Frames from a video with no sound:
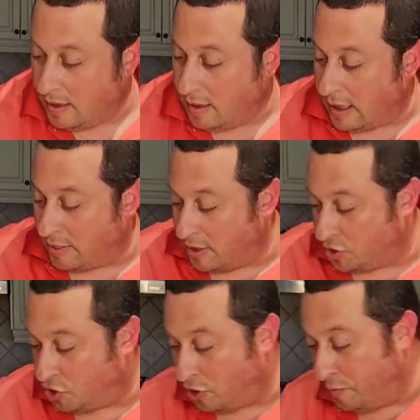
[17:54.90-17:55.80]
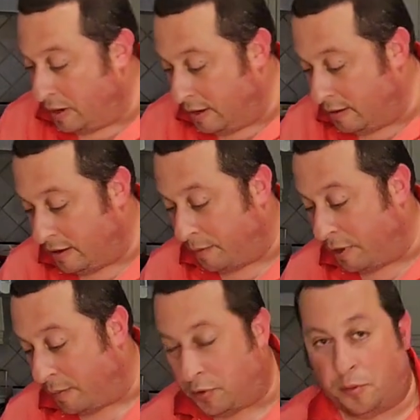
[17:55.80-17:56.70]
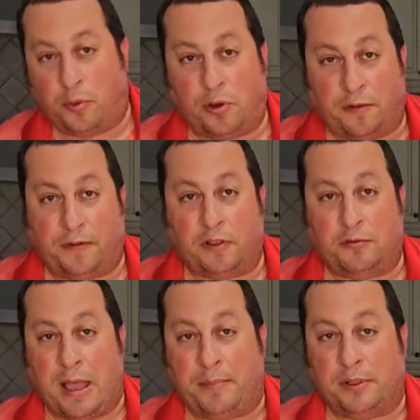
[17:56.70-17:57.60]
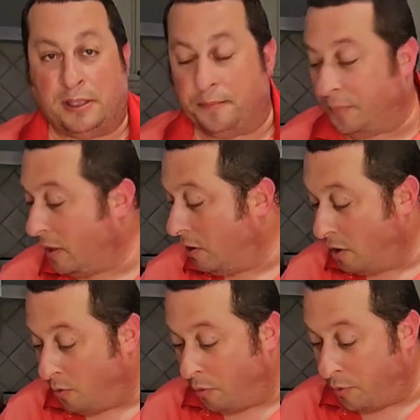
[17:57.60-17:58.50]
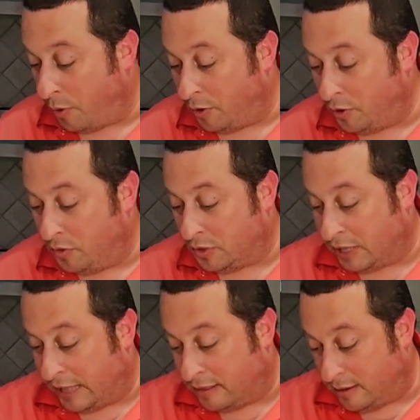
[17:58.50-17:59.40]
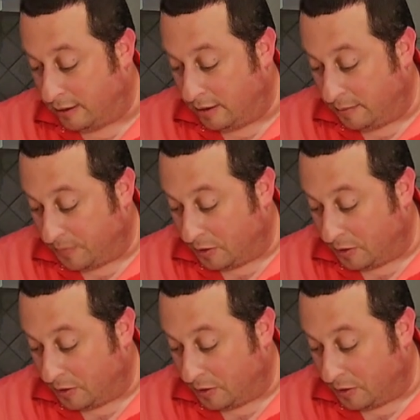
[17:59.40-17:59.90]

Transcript: and this should be coming up to the boil fairly rapidly. What we want to do is let the